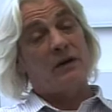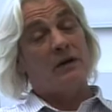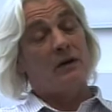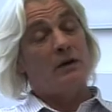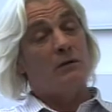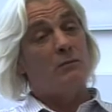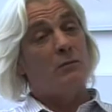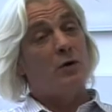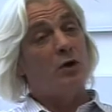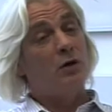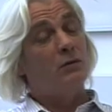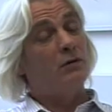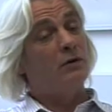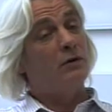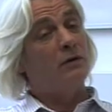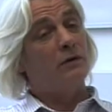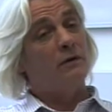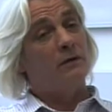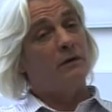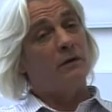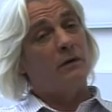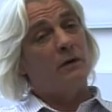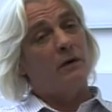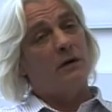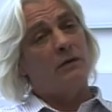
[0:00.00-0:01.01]
at the moment has,
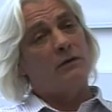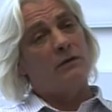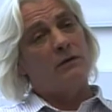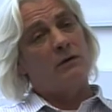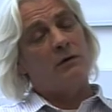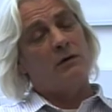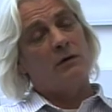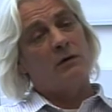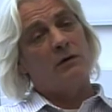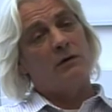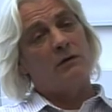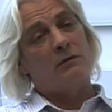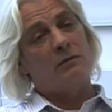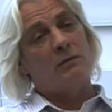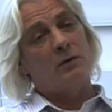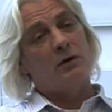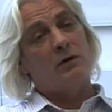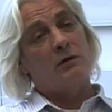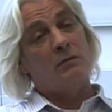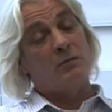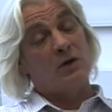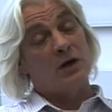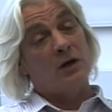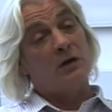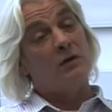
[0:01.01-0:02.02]
has cost
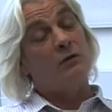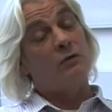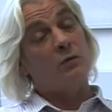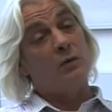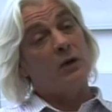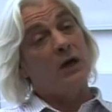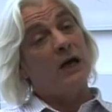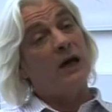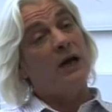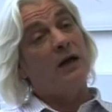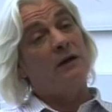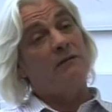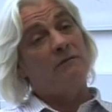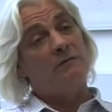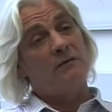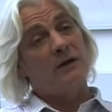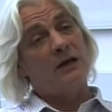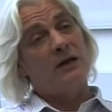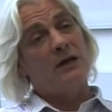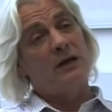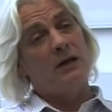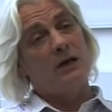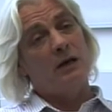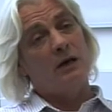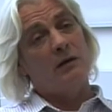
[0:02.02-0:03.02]
because, because we had a
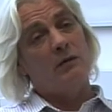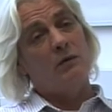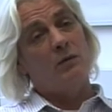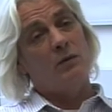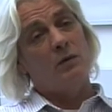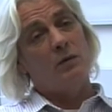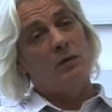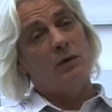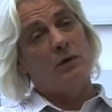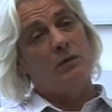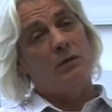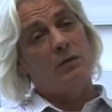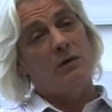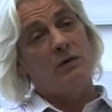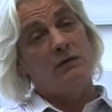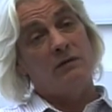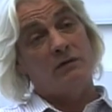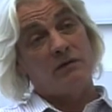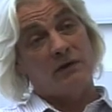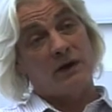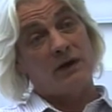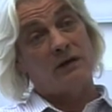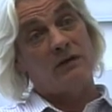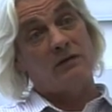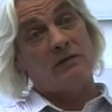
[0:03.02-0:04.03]
failure. We, we
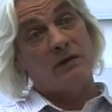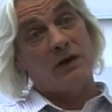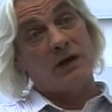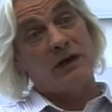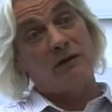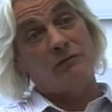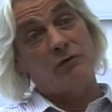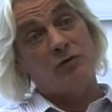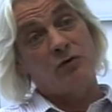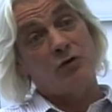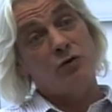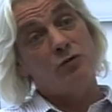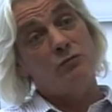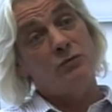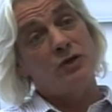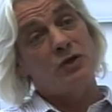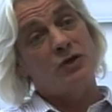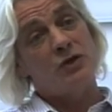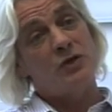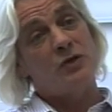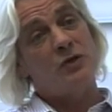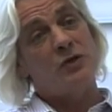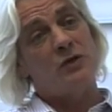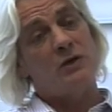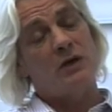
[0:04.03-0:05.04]
effectively have two
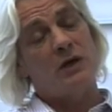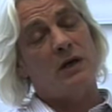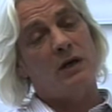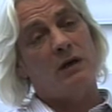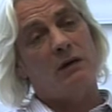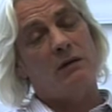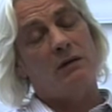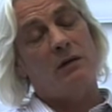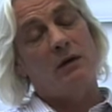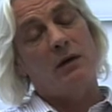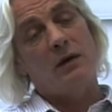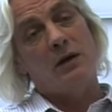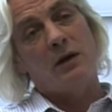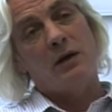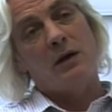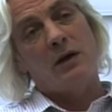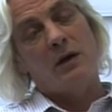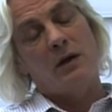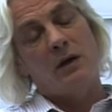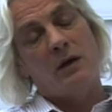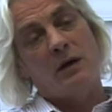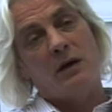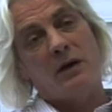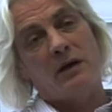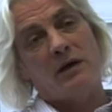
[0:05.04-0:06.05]
missions now, and
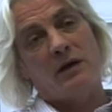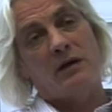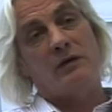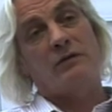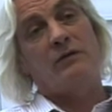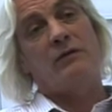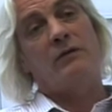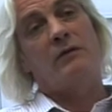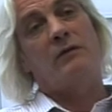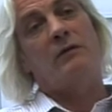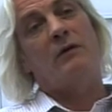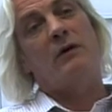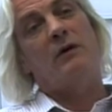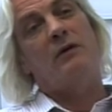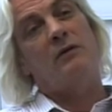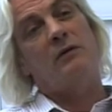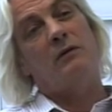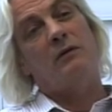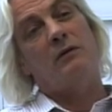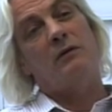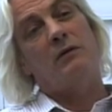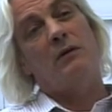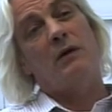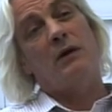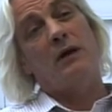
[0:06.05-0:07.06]
I guess it's going
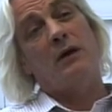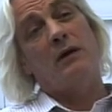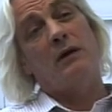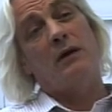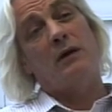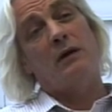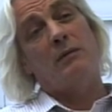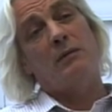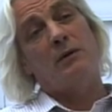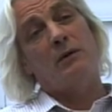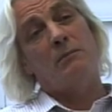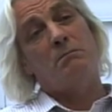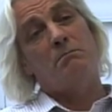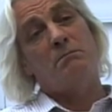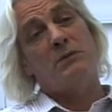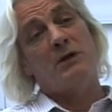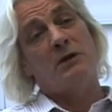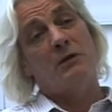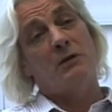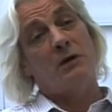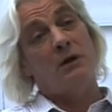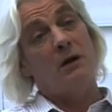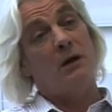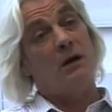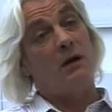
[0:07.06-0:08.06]
to end up at a bill
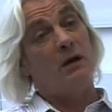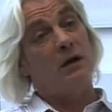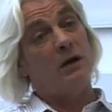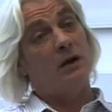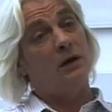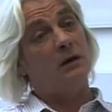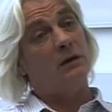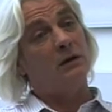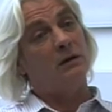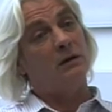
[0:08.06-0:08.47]
like